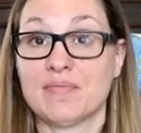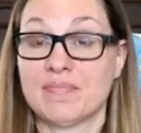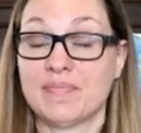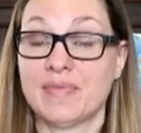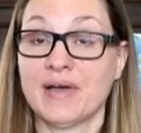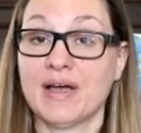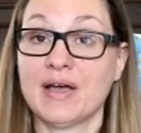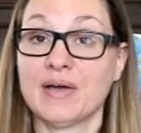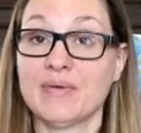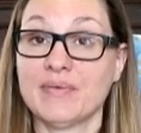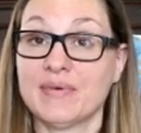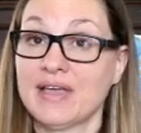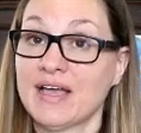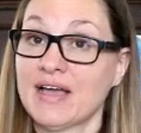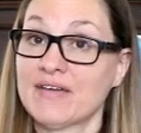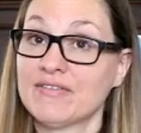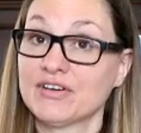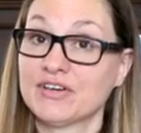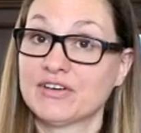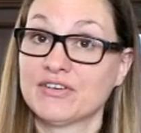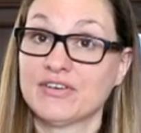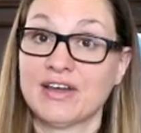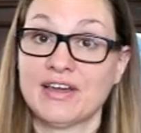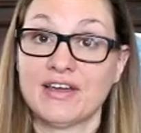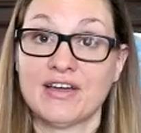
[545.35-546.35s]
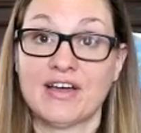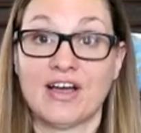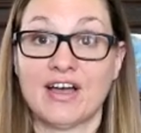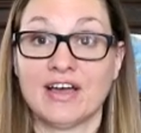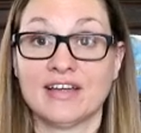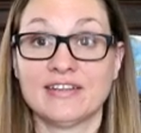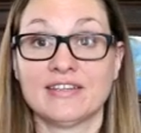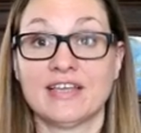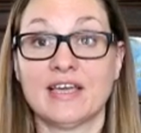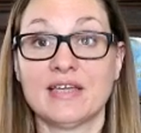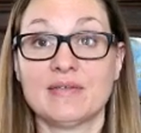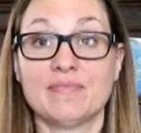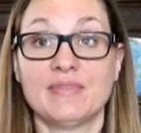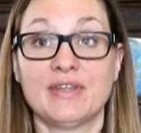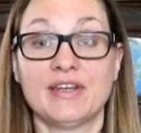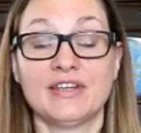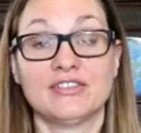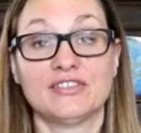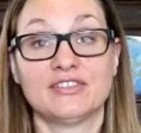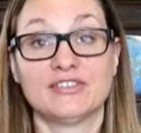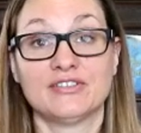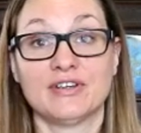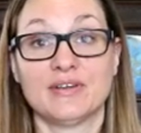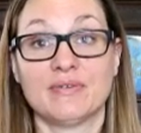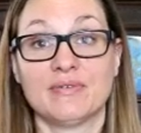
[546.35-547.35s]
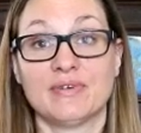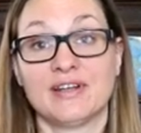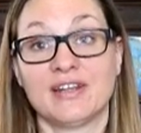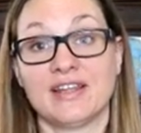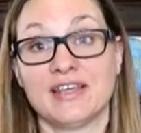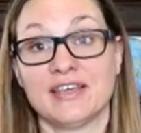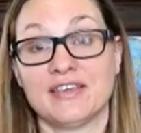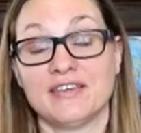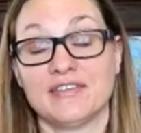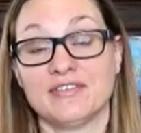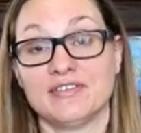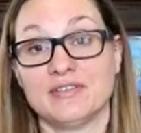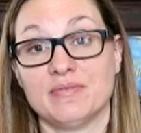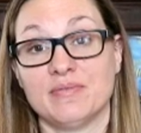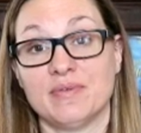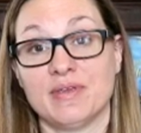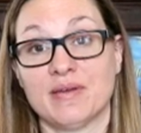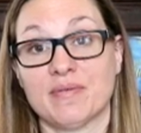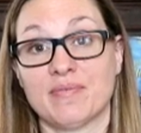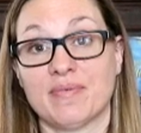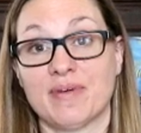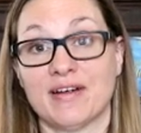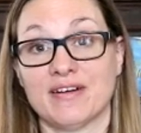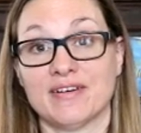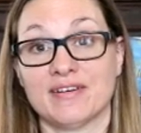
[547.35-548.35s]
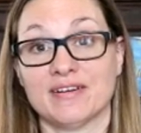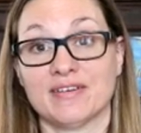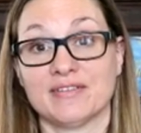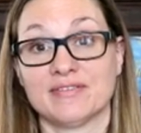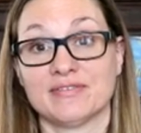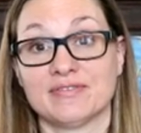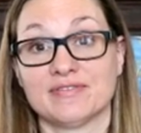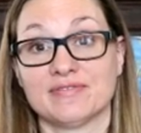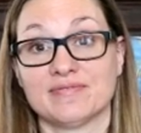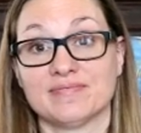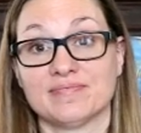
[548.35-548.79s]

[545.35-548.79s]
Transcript: But we have a great online ministry we'd like you to be a part of.